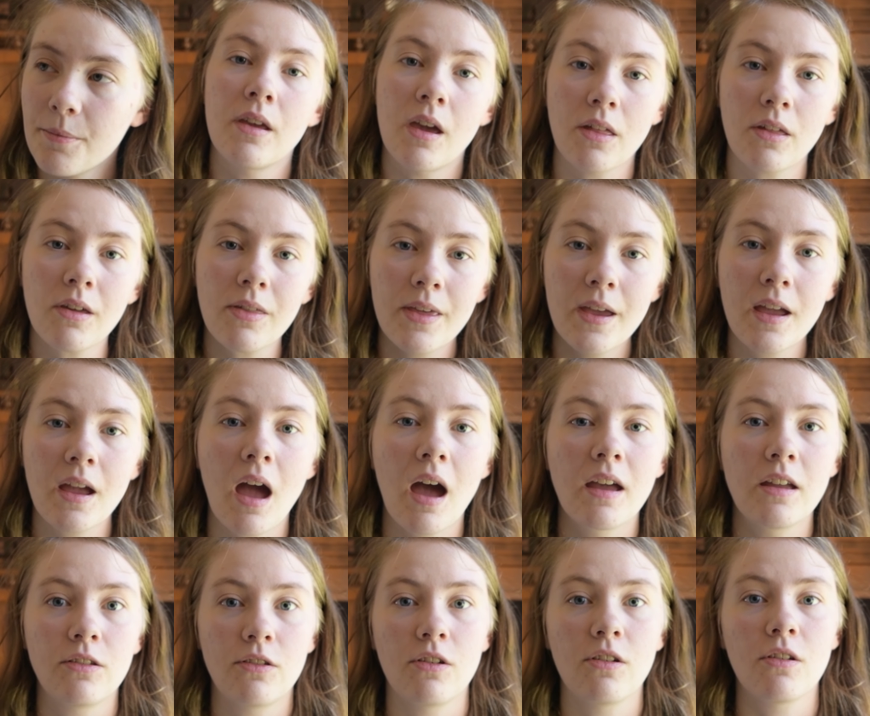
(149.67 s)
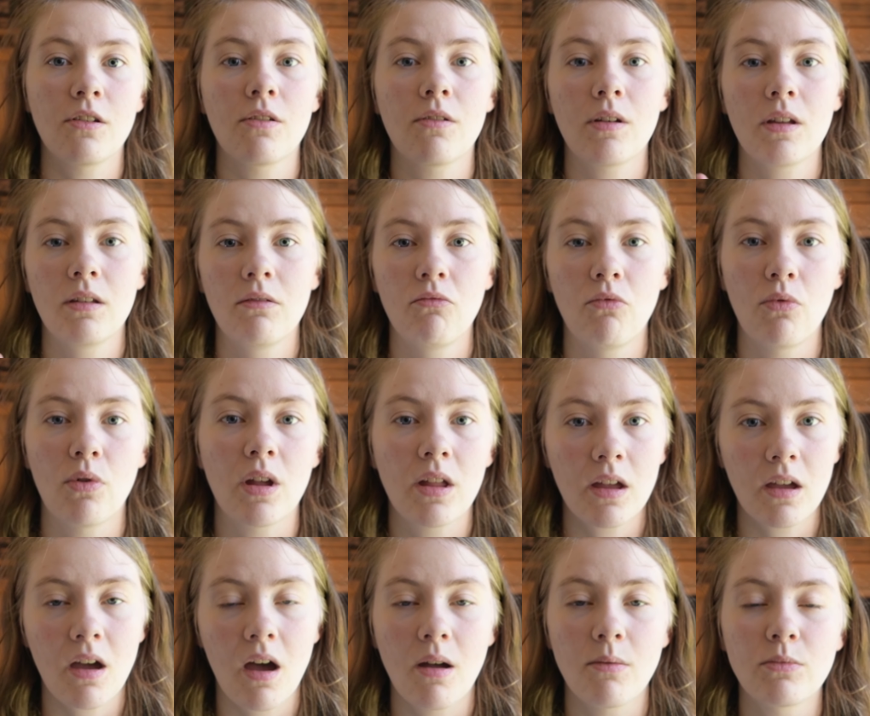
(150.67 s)
The other thing I do when
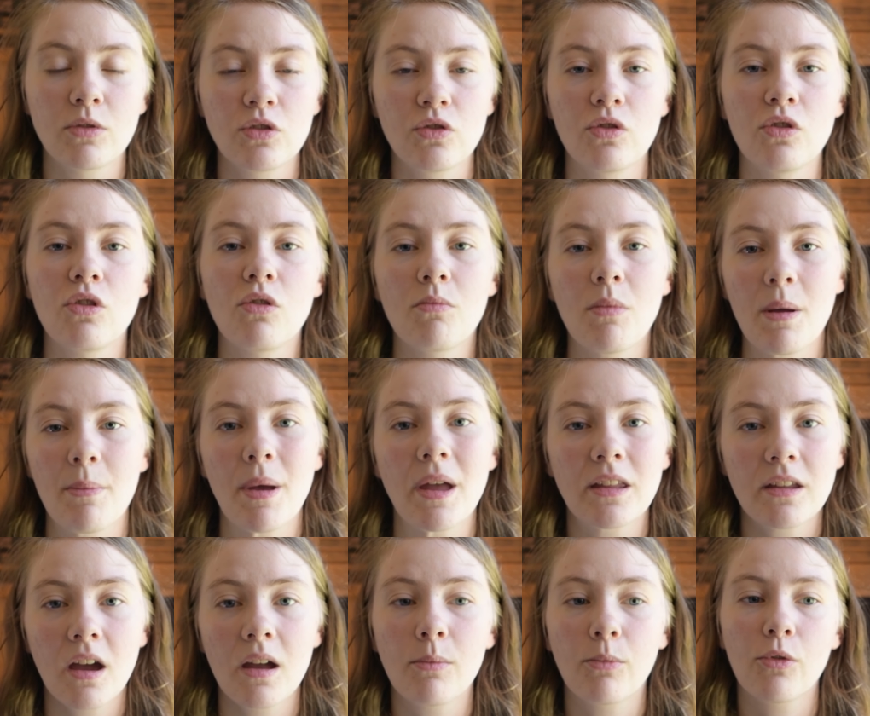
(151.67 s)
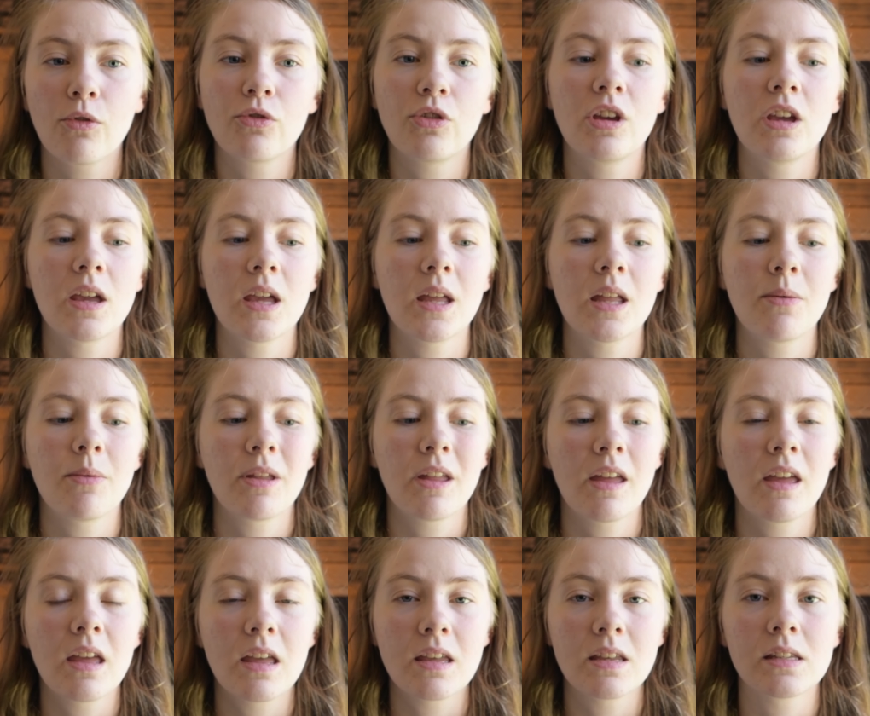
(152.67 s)
it comes to my bedtime routine
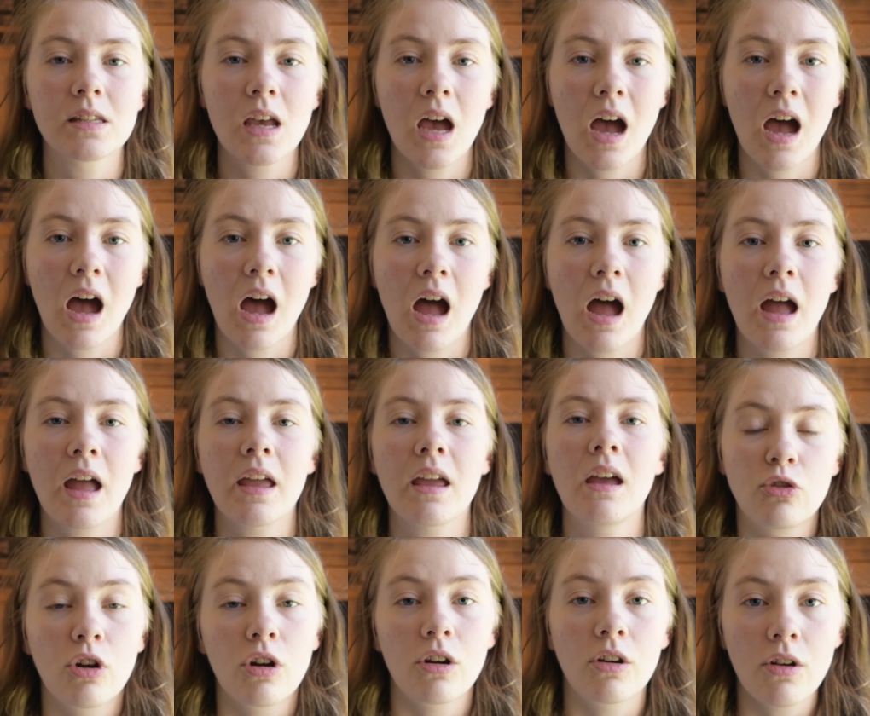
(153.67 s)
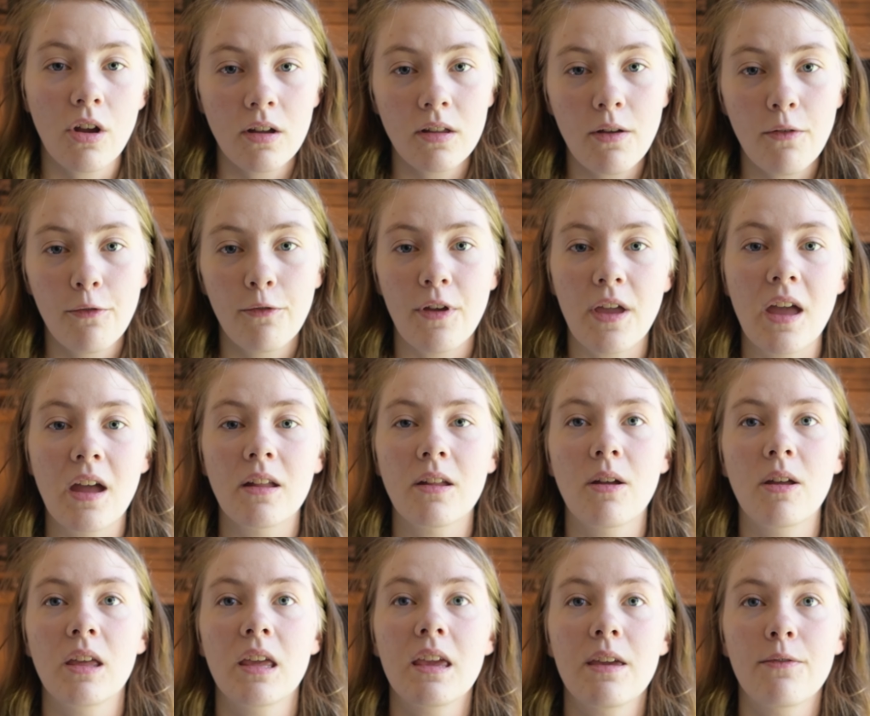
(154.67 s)
is I turn on a fan
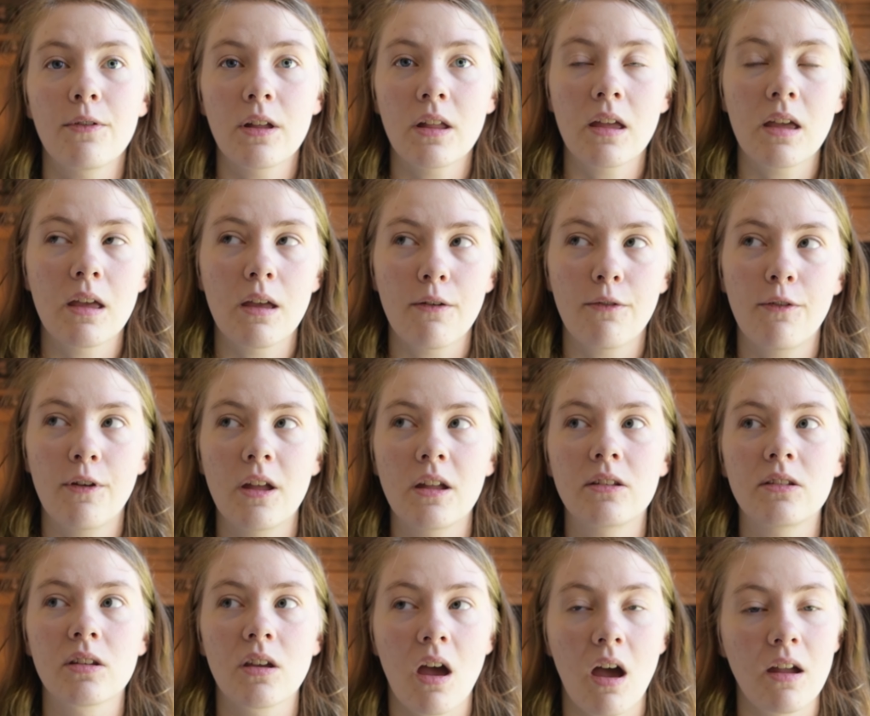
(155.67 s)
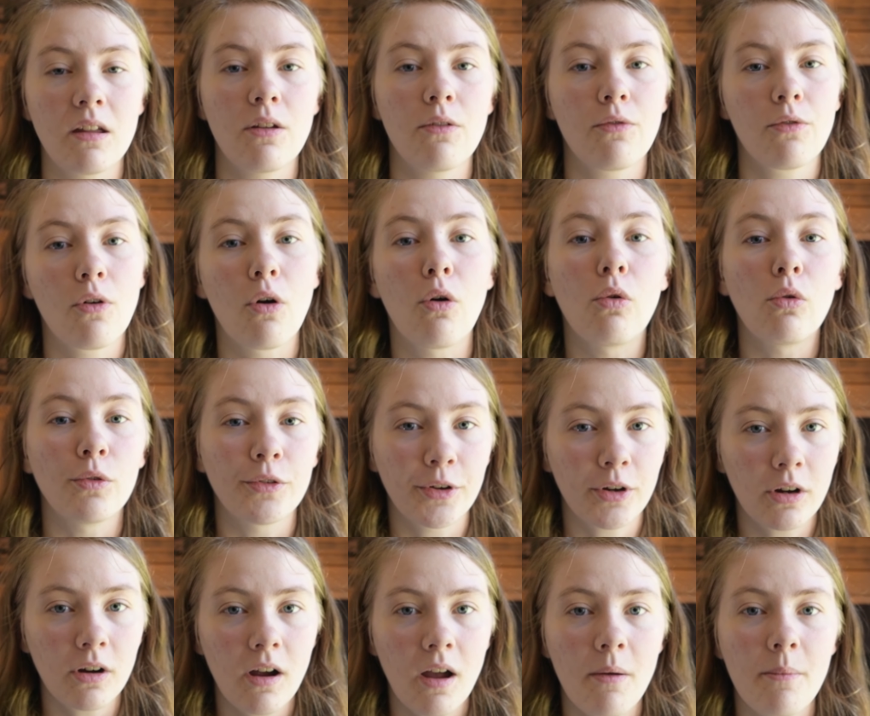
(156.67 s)
even if it's kind of
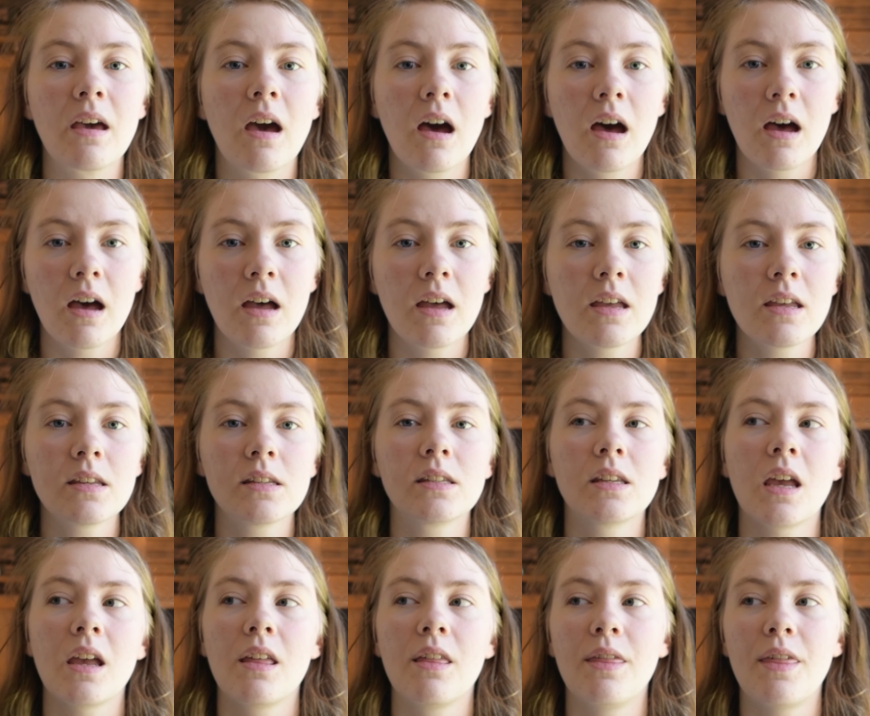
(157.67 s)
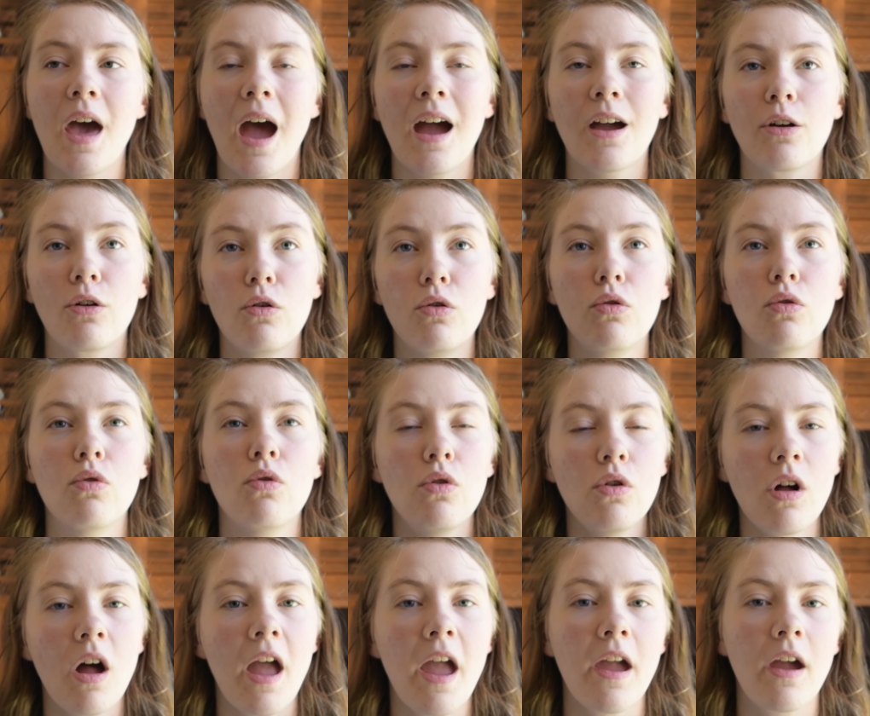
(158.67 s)
colder, because that
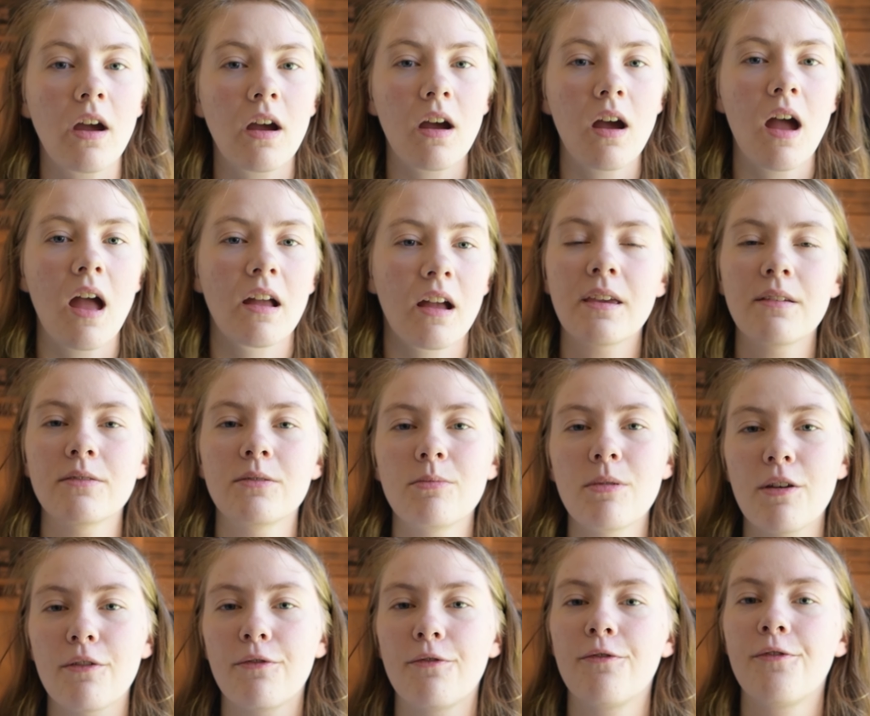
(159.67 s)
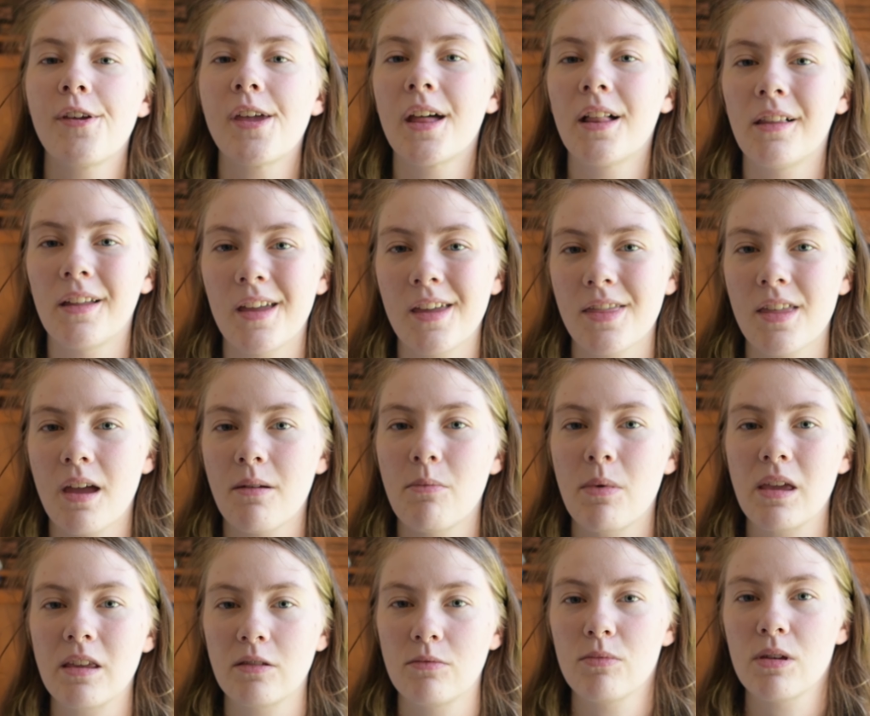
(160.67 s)
cool air gives me a feeling that
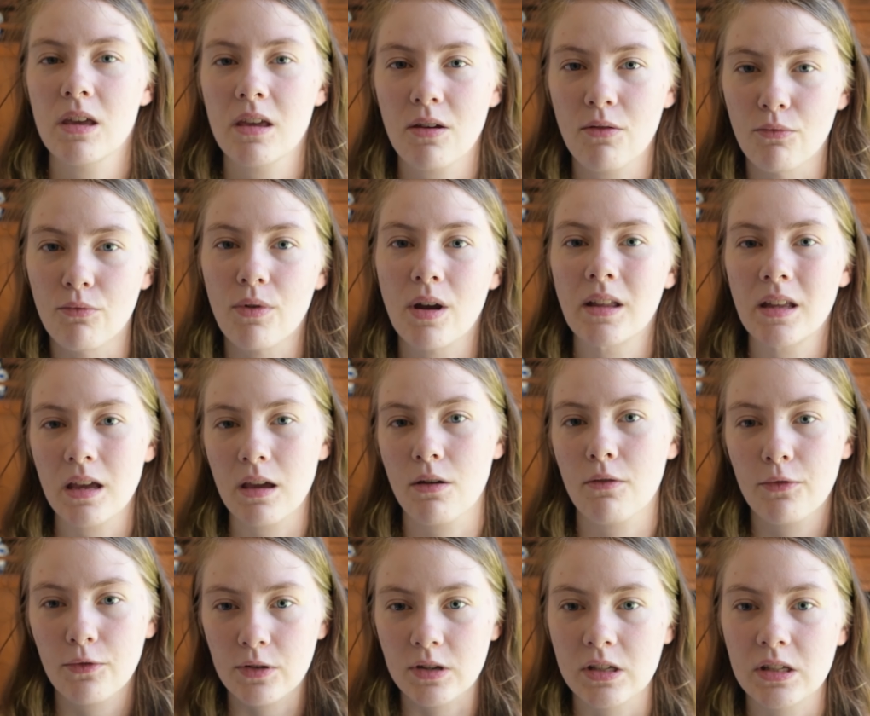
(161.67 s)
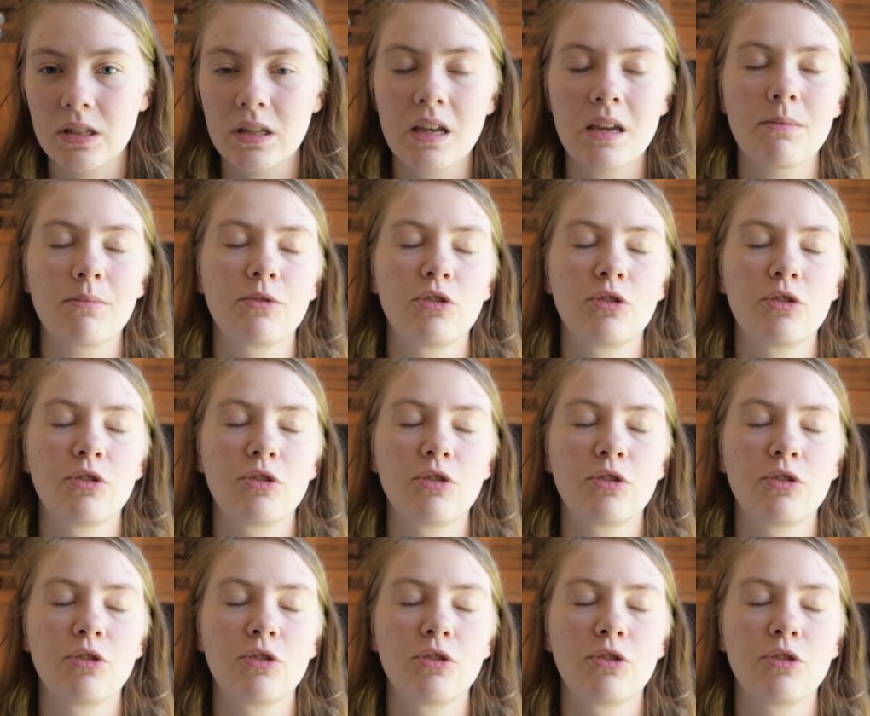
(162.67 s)
makes me ready for sleep.